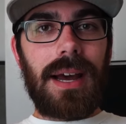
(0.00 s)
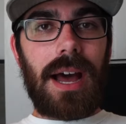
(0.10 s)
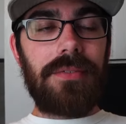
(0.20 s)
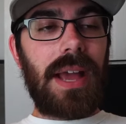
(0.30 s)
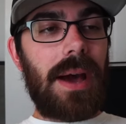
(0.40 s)

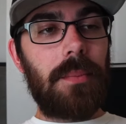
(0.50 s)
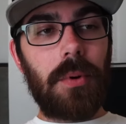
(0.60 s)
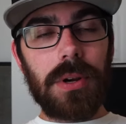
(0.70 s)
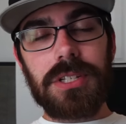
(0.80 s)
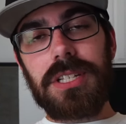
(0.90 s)
I've got
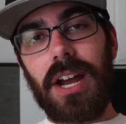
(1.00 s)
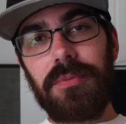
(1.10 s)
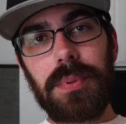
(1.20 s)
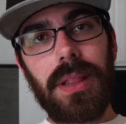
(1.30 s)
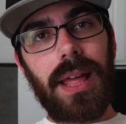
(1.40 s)
more
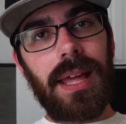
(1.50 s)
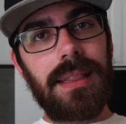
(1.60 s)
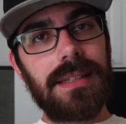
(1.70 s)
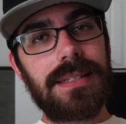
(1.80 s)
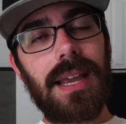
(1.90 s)
stuff
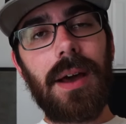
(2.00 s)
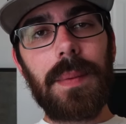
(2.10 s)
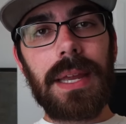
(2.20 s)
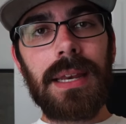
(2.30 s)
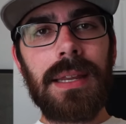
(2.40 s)
planned that's
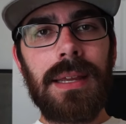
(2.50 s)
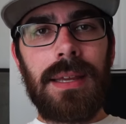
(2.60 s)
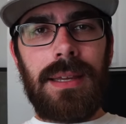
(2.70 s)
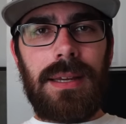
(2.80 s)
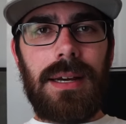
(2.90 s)
coming.
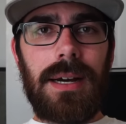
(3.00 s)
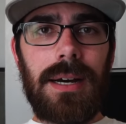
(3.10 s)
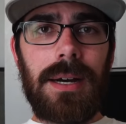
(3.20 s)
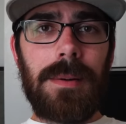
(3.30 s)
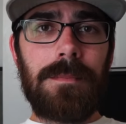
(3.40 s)

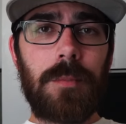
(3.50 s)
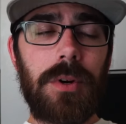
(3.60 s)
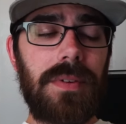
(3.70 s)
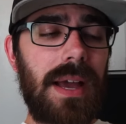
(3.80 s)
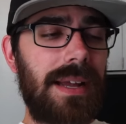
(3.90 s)
Um,
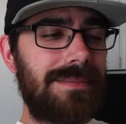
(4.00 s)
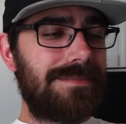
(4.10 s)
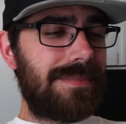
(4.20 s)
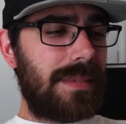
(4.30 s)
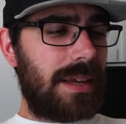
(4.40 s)
we've got
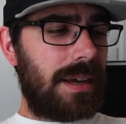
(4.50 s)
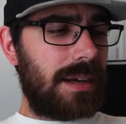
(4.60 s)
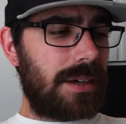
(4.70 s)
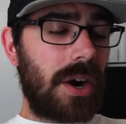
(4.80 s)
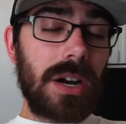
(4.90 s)

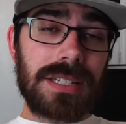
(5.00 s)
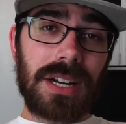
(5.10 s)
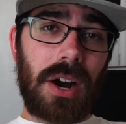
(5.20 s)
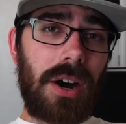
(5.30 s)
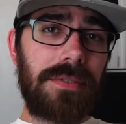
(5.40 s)
uh, Cars and
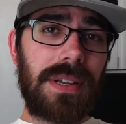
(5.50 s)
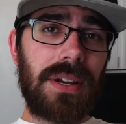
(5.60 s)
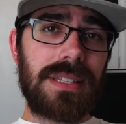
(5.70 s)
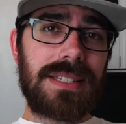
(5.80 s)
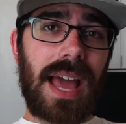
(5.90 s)
Coffee
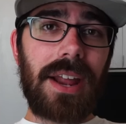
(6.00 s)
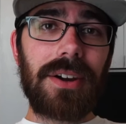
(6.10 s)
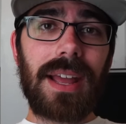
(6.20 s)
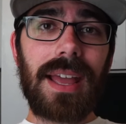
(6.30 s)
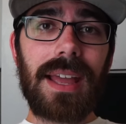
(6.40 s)
on
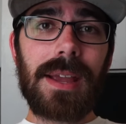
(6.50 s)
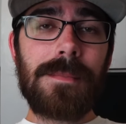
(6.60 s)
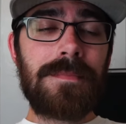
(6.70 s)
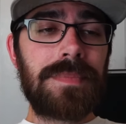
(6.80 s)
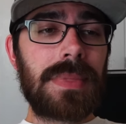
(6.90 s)
Saturday,
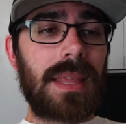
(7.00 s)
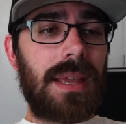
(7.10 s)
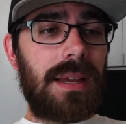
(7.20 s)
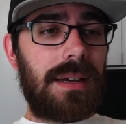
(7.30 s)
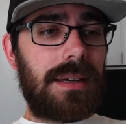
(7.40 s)

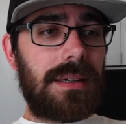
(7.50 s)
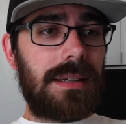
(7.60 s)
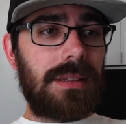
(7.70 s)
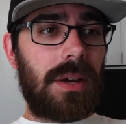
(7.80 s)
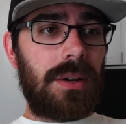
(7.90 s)

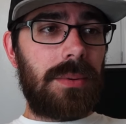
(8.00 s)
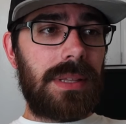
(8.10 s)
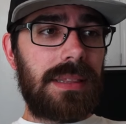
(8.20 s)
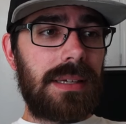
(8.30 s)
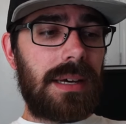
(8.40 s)
uh, along
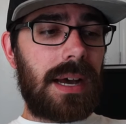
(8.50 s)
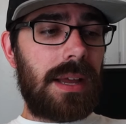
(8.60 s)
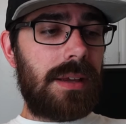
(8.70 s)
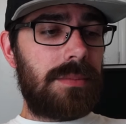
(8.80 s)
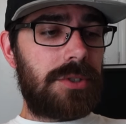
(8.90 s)
with uh,
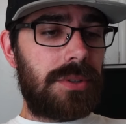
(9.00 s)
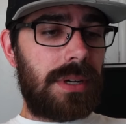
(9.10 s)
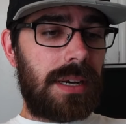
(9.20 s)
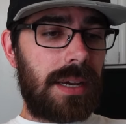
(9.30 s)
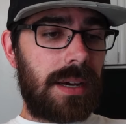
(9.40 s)
I am
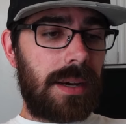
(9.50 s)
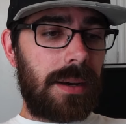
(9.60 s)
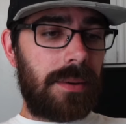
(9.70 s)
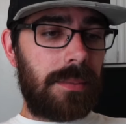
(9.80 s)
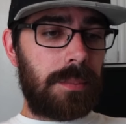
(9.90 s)
shooting a